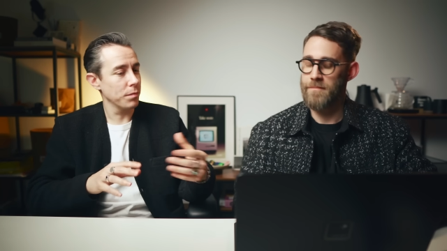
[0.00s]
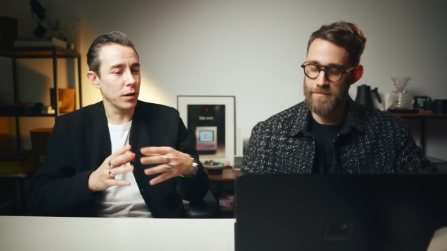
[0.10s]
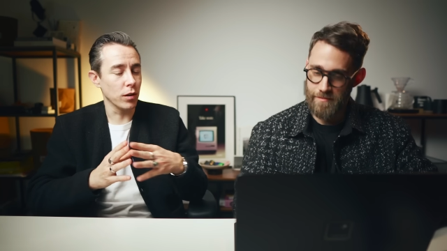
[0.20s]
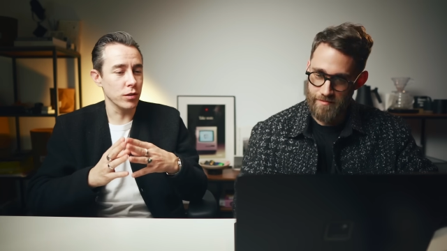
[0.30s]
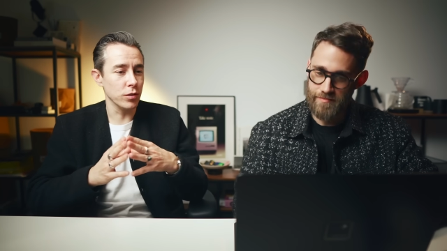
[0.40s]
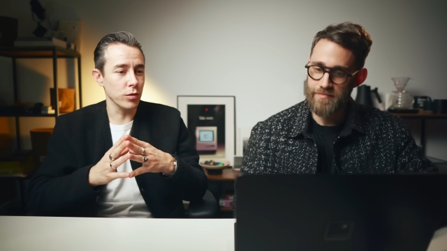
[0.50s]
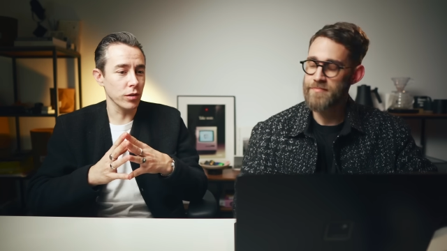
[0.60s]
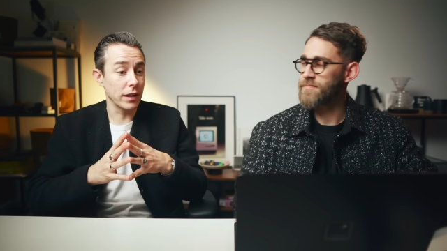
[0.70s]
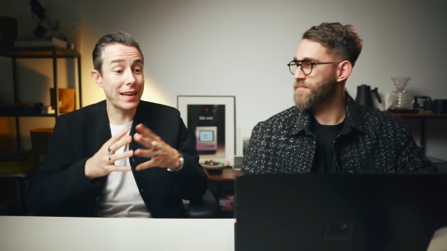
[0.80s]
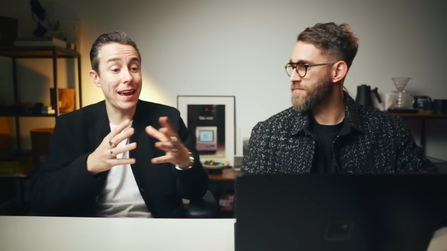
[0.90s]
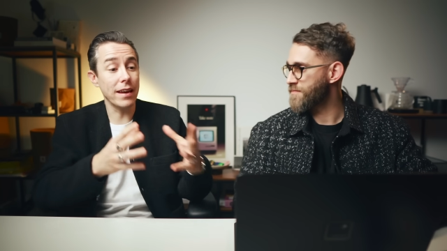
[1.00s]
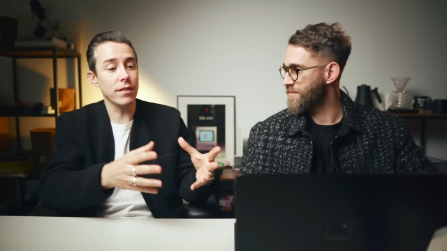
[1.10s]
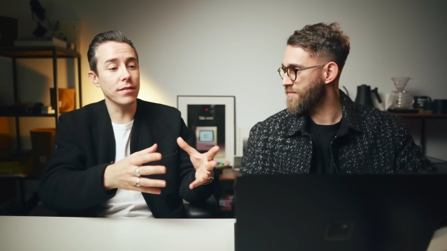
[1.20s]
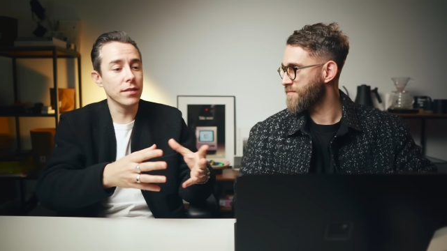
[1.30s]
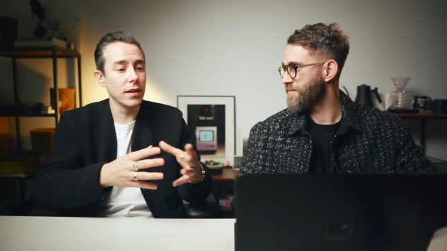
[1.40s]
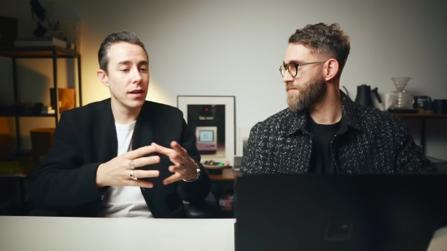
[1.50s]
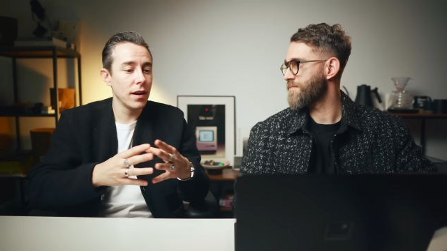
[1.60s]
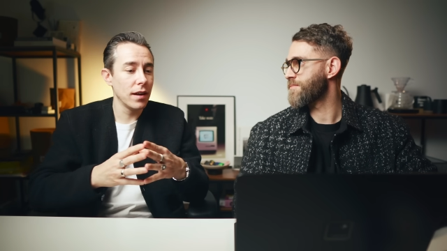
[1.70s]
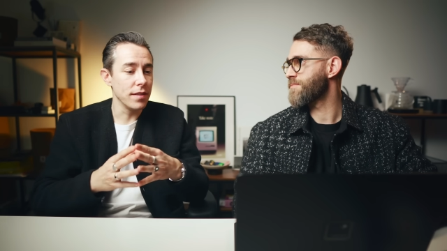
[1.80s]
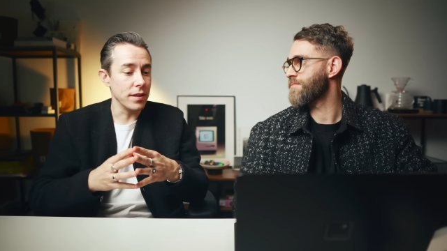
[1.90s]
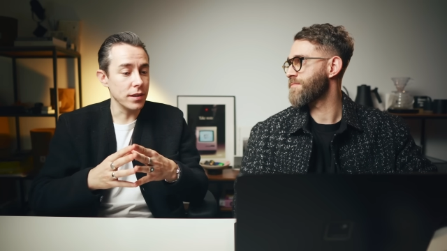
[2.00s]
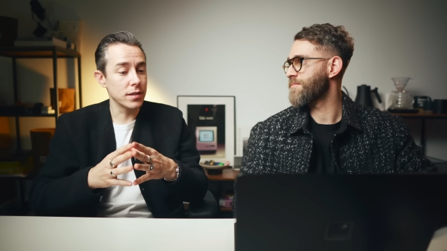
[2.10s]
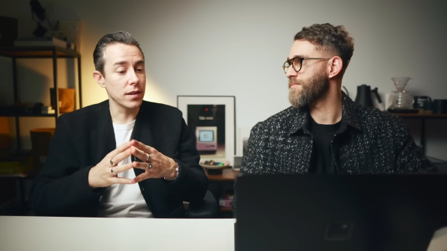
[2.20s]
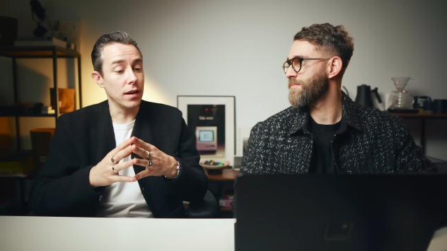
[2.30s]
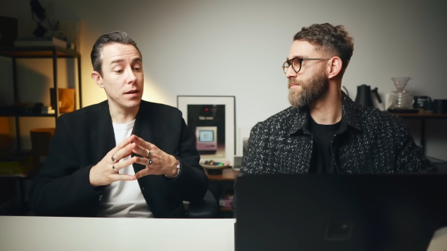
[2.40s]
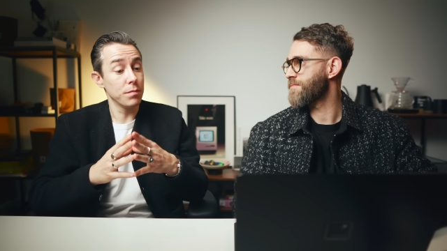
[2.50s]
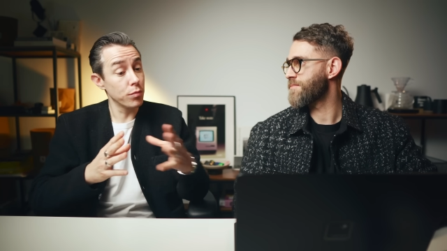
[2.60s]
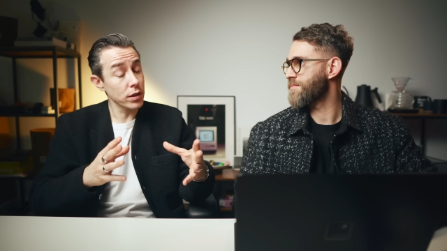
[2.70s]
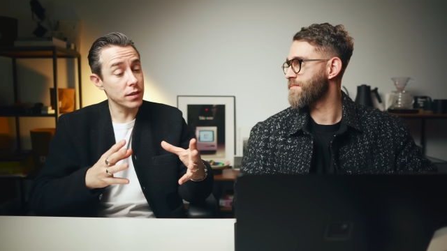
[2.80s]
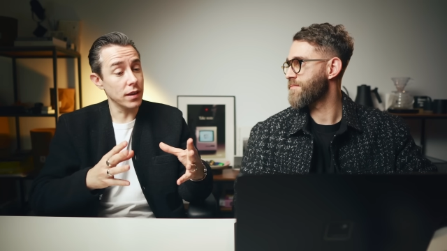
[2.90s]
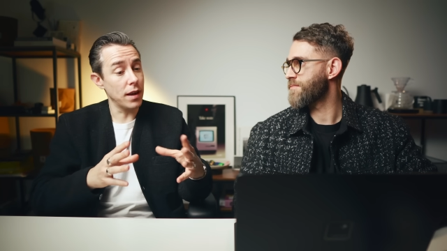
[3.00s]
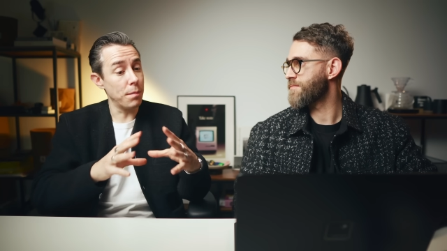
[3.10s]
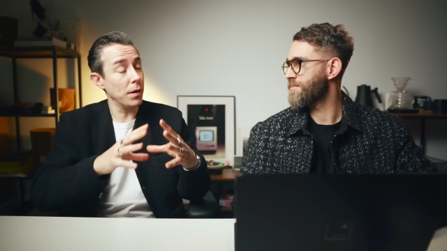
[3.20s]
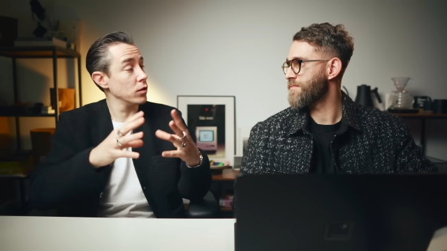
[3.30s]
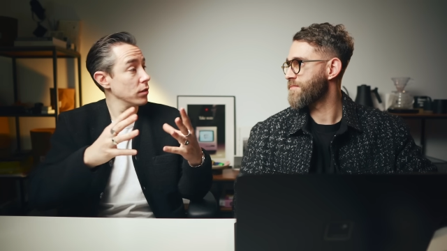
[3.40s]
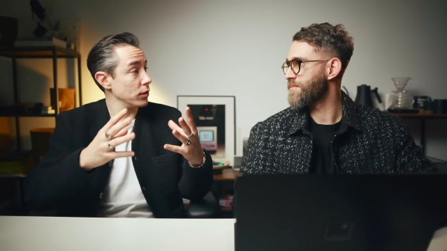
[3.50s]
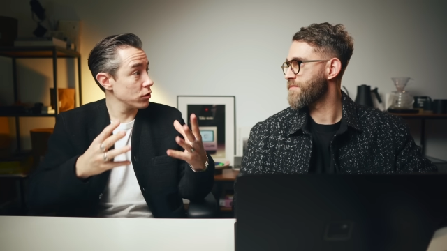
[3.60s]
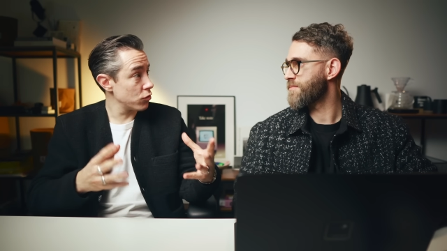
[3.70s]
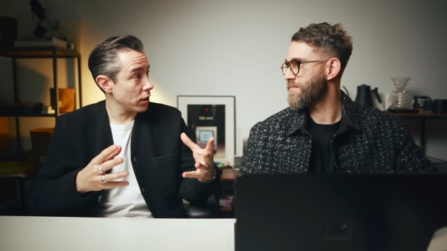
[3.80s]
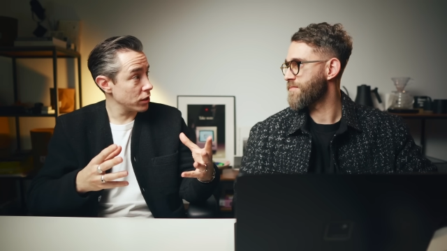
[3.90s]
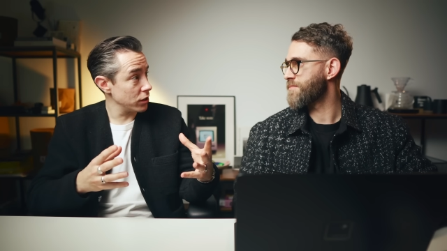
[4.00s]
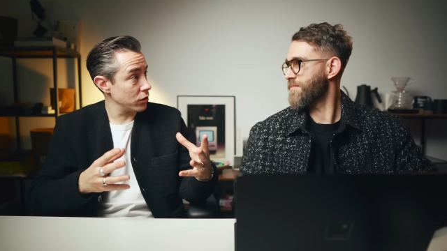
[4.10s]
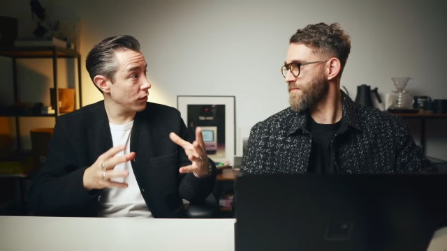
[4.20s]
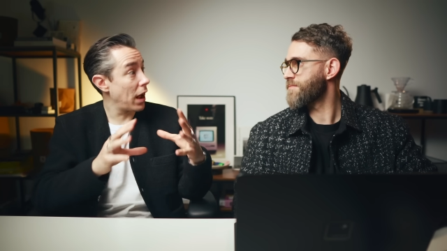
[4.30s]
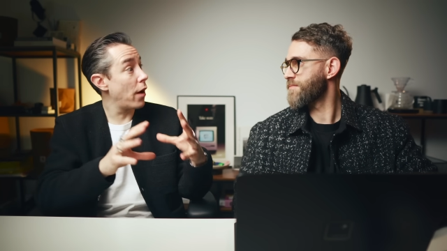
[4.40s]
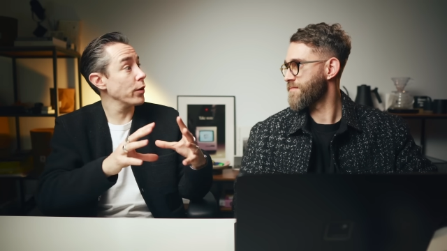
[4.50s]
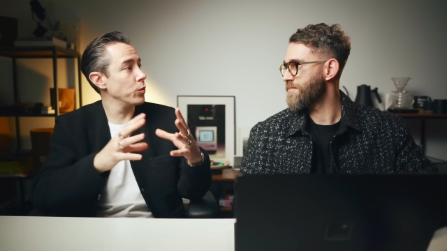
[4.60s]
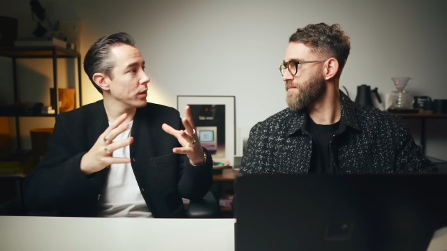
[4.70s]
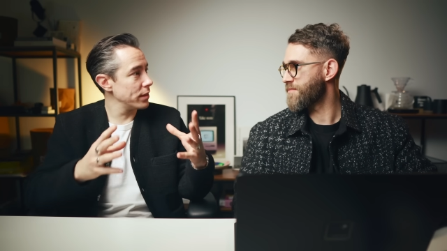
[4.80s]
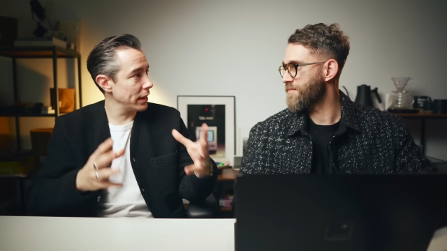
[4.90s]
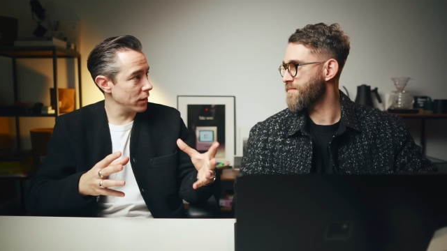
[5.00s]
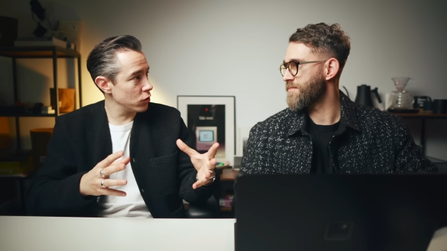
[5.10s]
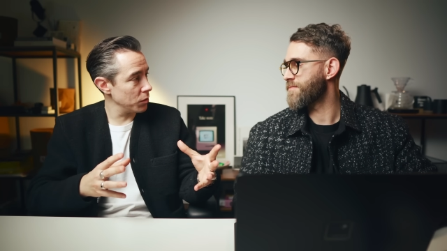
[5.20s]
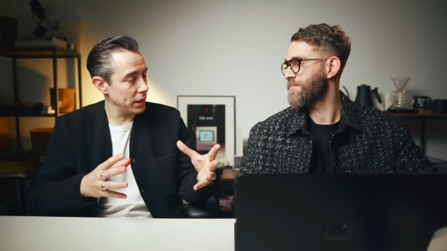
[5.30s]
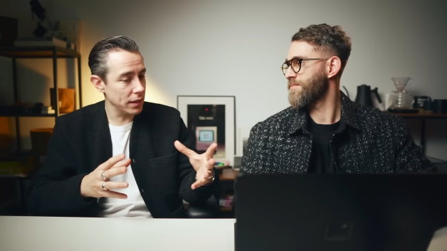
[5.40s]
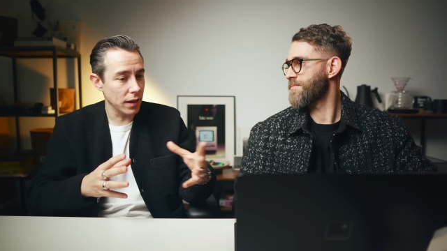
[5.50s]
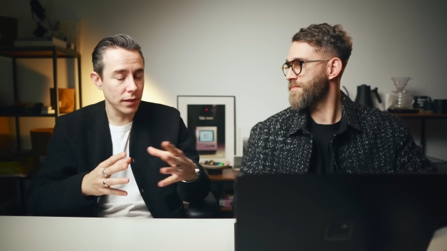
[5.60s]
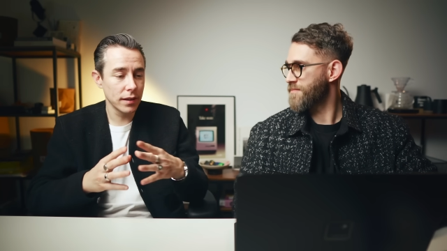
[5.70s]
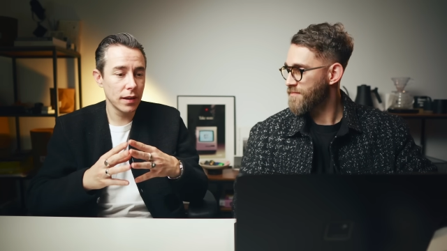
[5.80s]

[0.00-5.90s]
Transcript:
Speaker 1: Because you gave this uh, preset a bunch of instructions of how you want things to be done.